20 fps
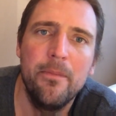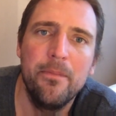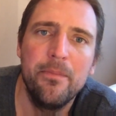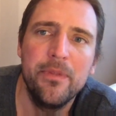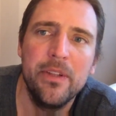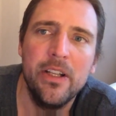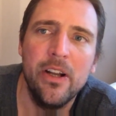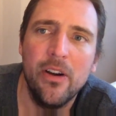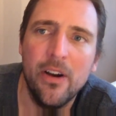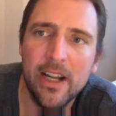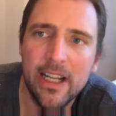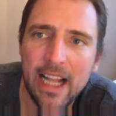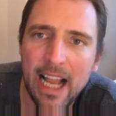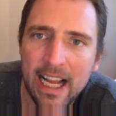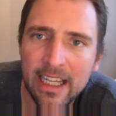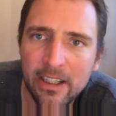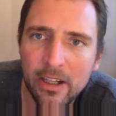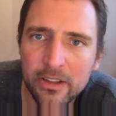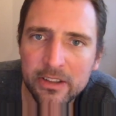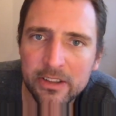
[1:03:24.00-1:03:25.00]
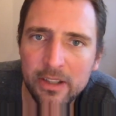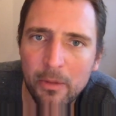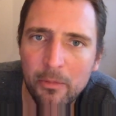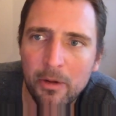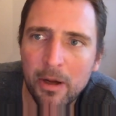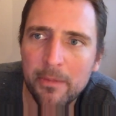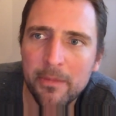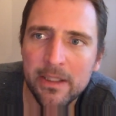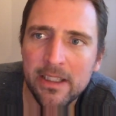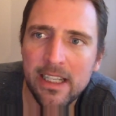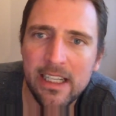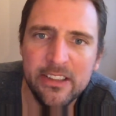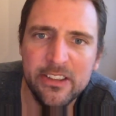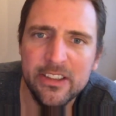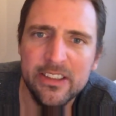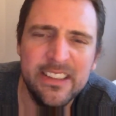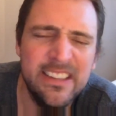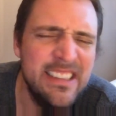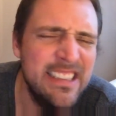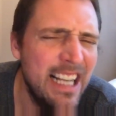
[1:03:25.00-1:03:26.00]
You know, like I know some women that
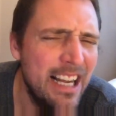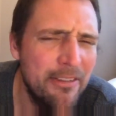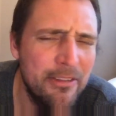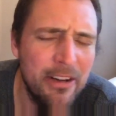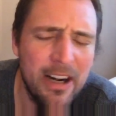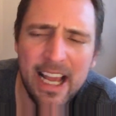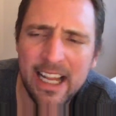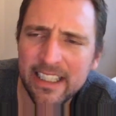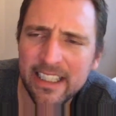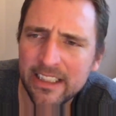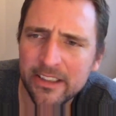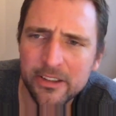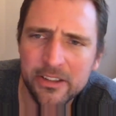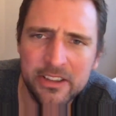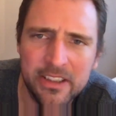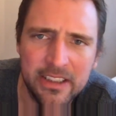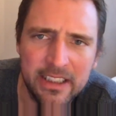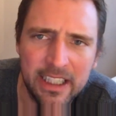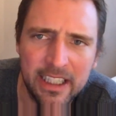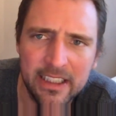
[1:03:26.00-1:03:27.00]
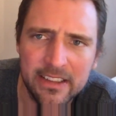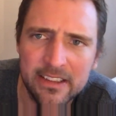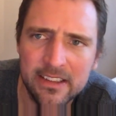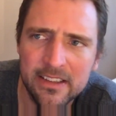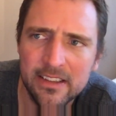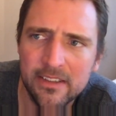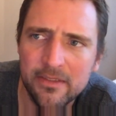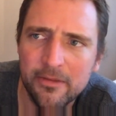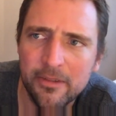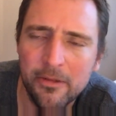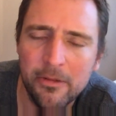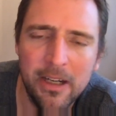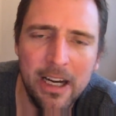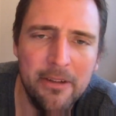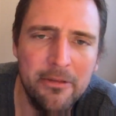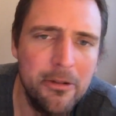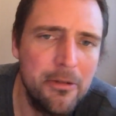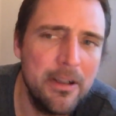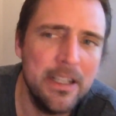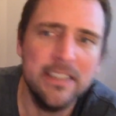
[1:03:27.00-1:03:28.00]
just never had an interest in kids for
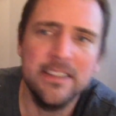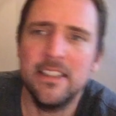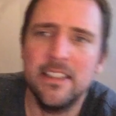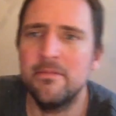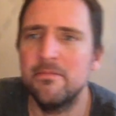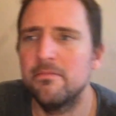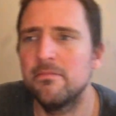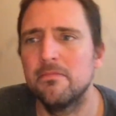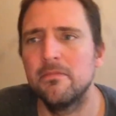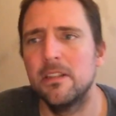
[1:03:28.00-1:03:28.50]
whatever reason.